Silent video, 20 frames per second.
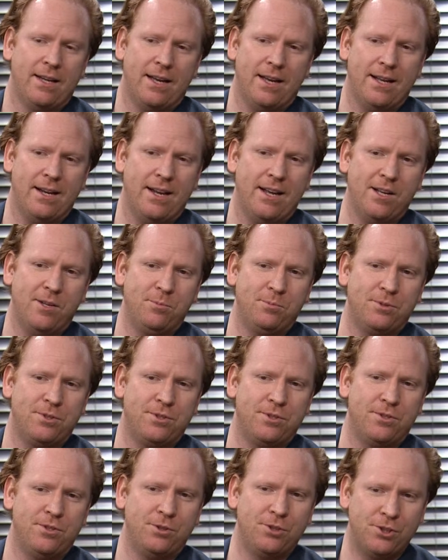and
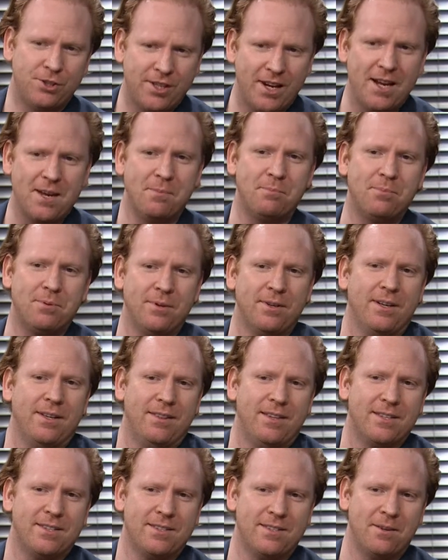helped to shape
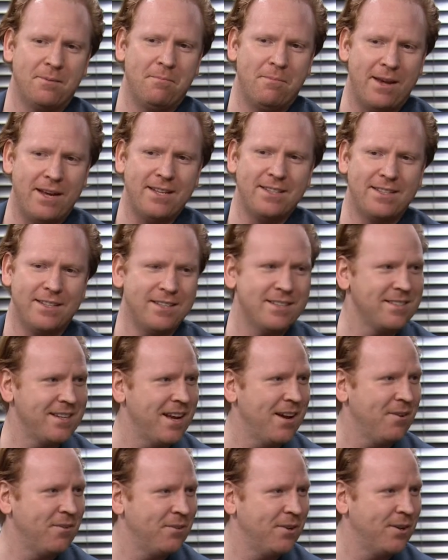this amazing
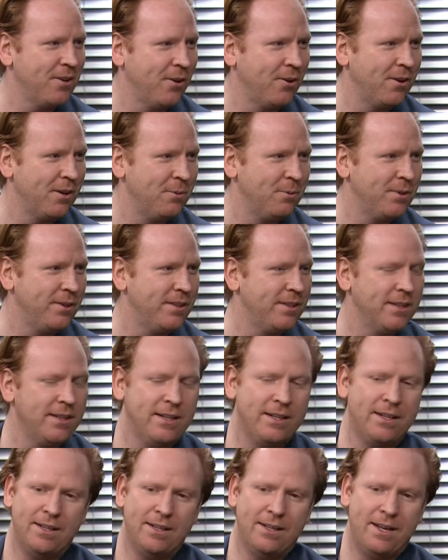sound that Hollywood
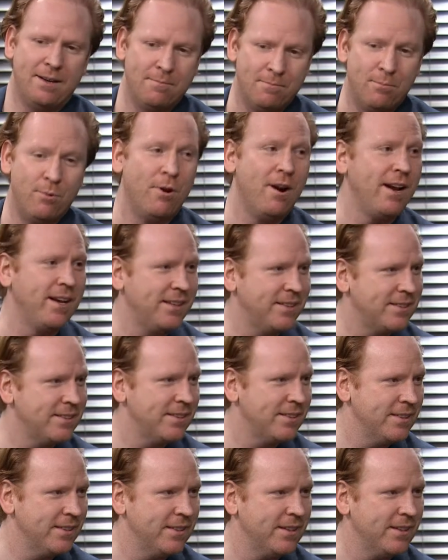embraced.